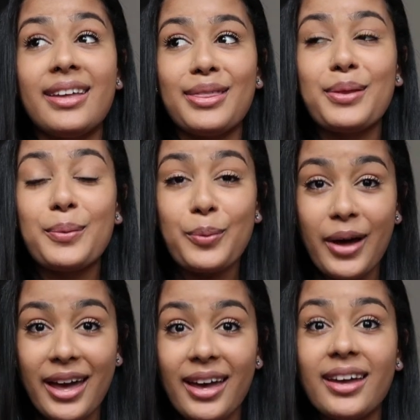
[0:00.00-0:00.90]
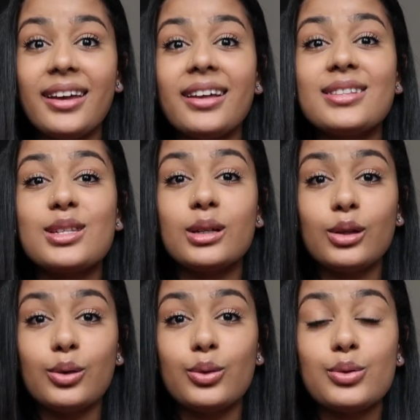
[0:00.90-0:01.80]
The way to
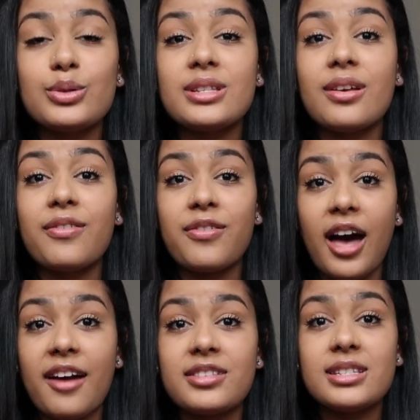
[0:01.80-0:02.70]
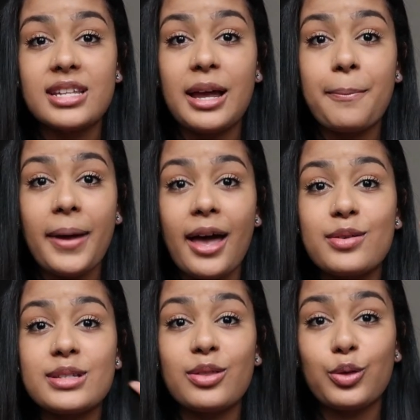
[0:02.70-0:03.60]
lose five to 10
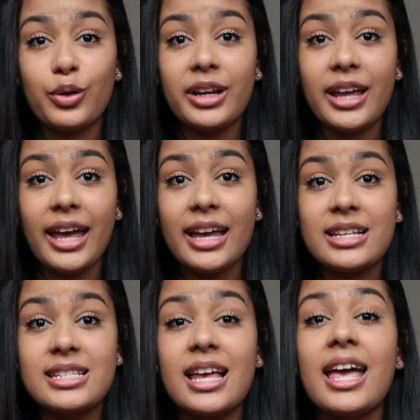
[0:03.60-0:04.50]
pounds in three days